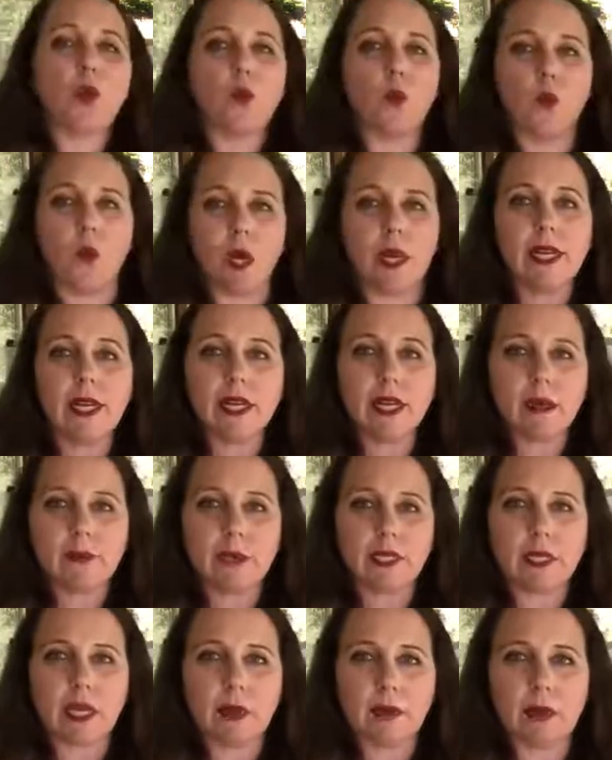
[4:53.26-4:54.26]
one income
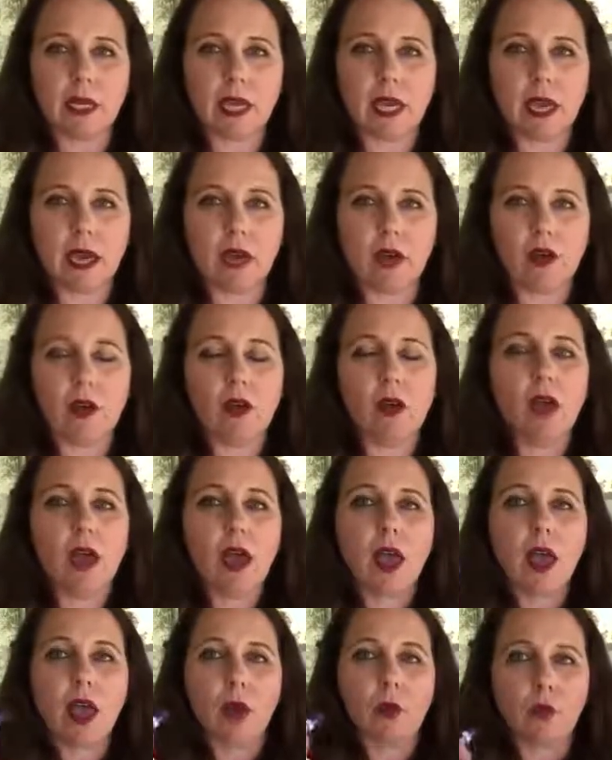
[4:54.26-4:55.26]
statement account
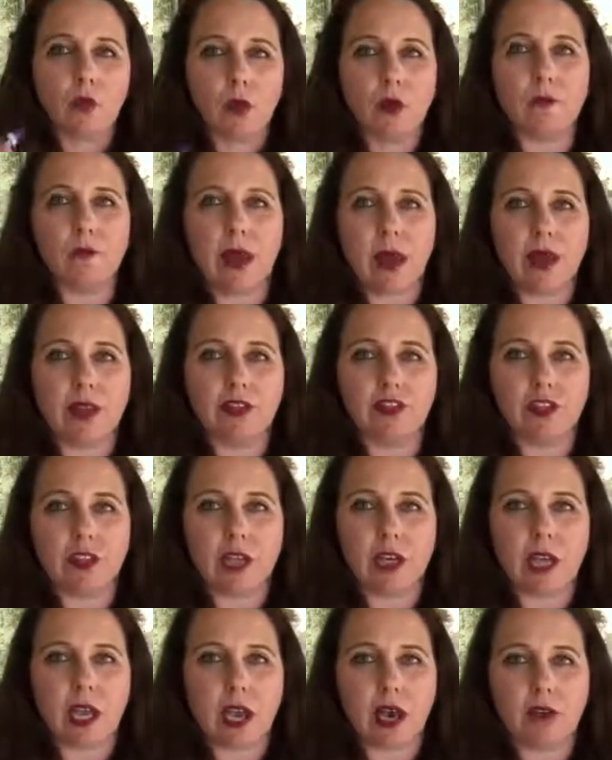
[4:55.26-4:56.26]
and one balance sheet
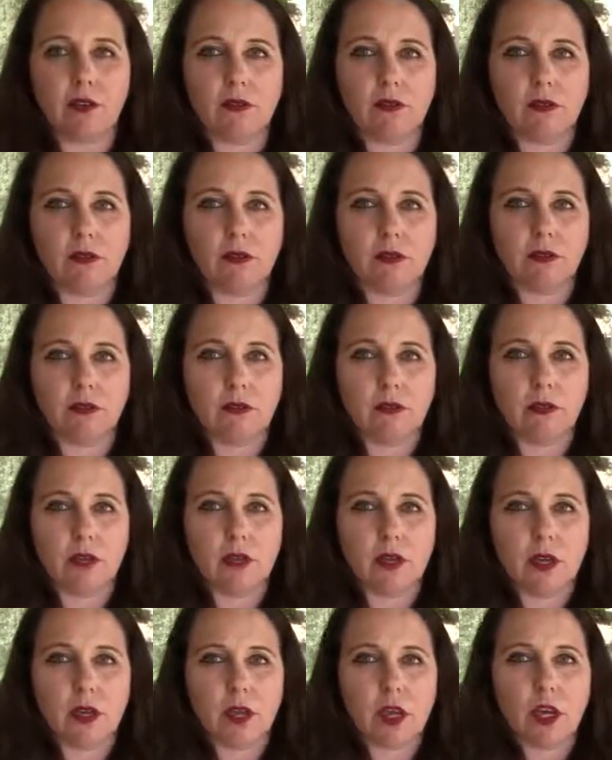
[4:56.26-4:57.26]
account.
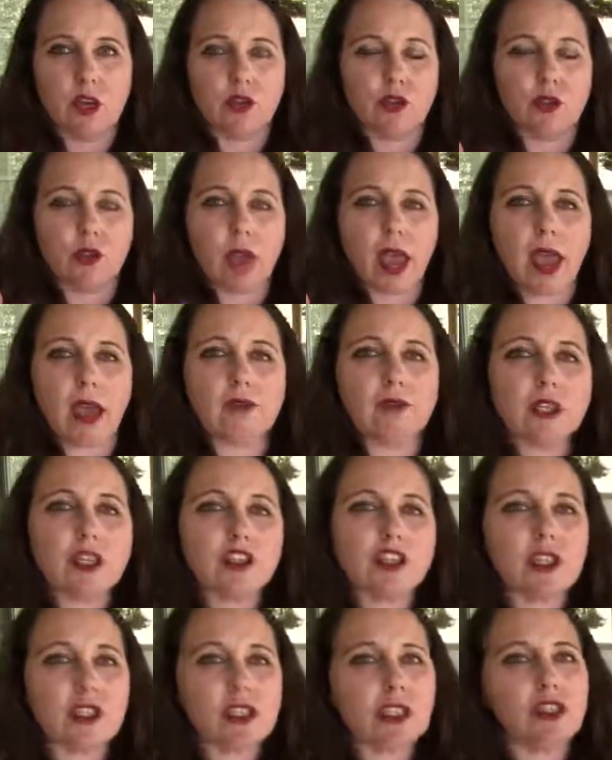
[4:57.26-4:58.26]
So every
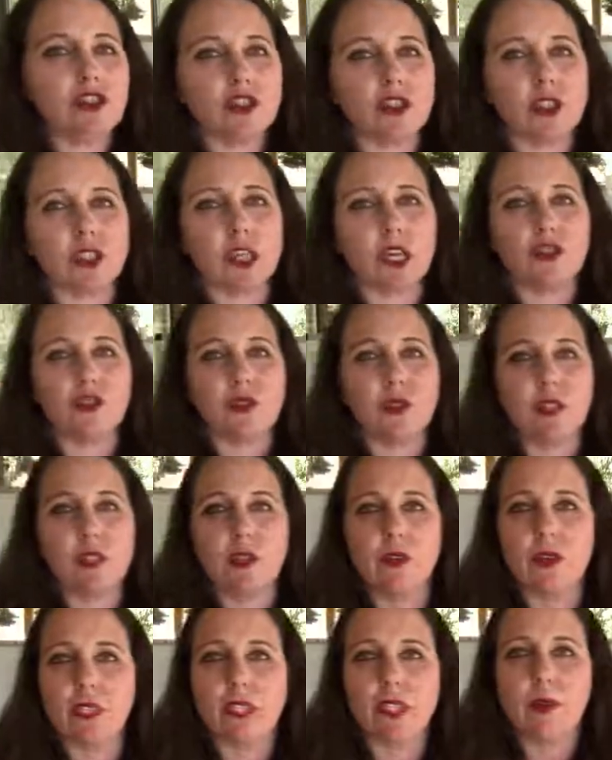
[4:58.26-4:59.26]
adjusting journal entry is
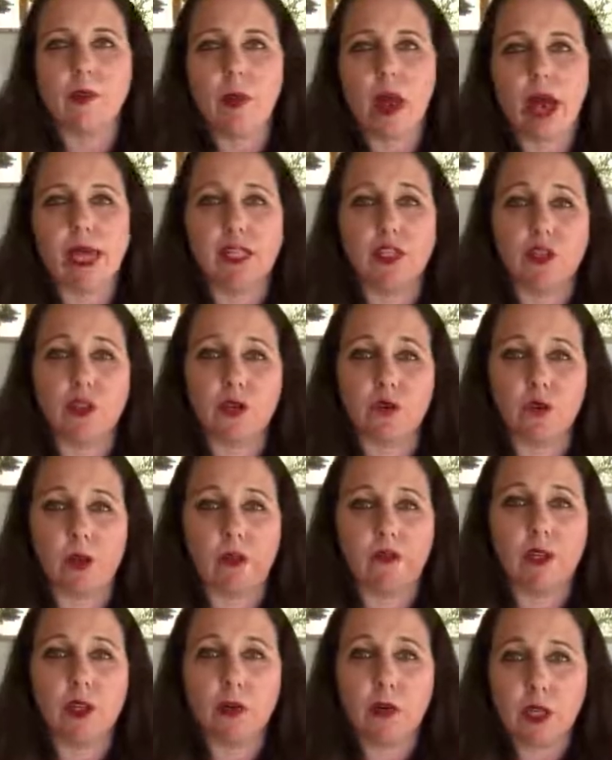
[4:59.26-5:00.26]
going to impact either
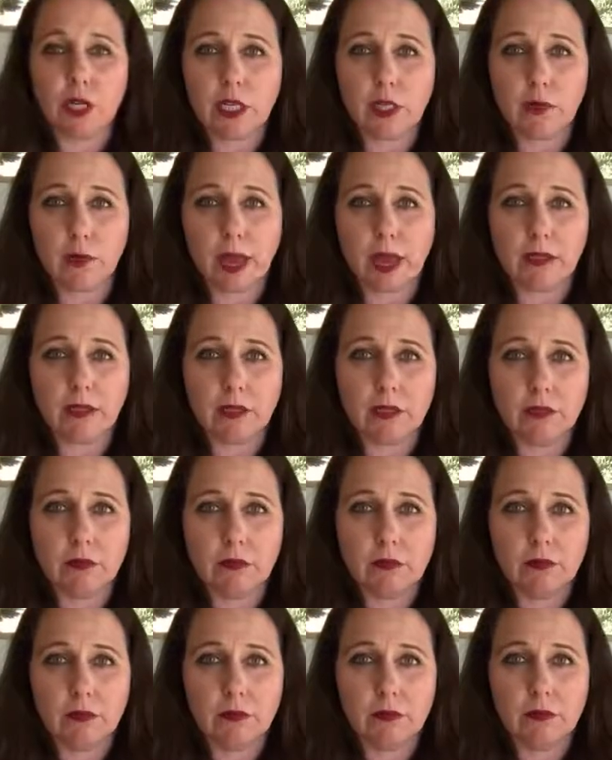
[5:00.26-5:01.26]
revenue or expense
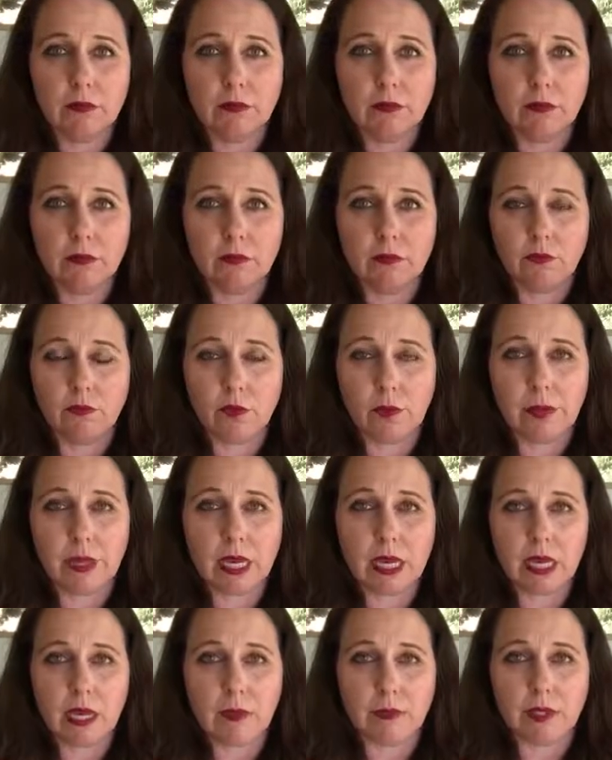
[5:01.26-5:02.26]
from the
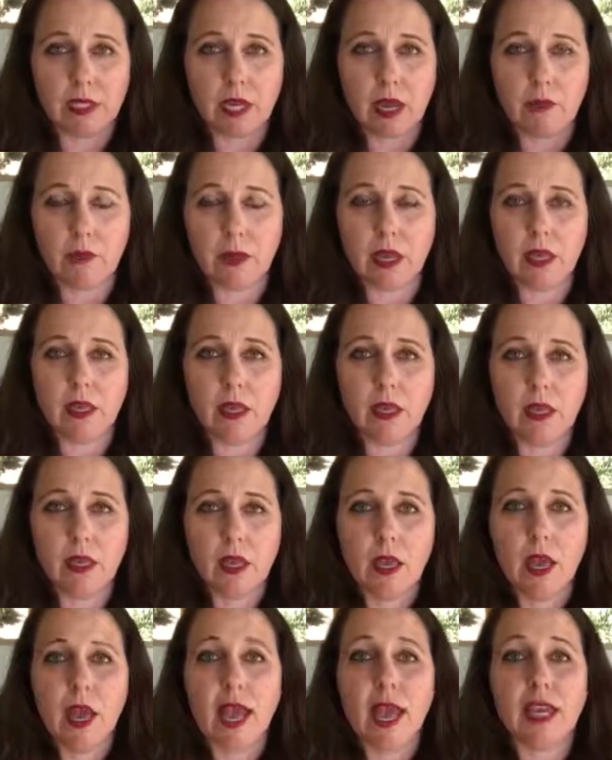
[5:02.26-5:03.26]
income statement
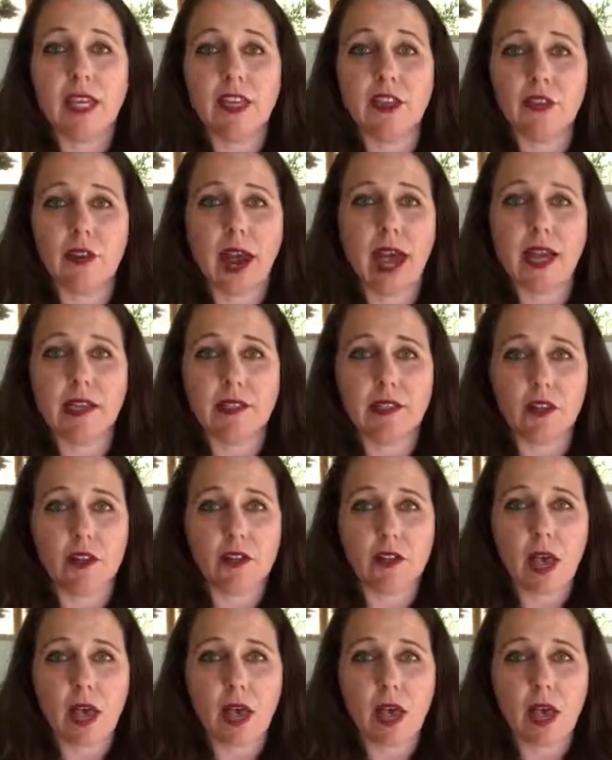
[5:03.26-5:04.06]
and either asset or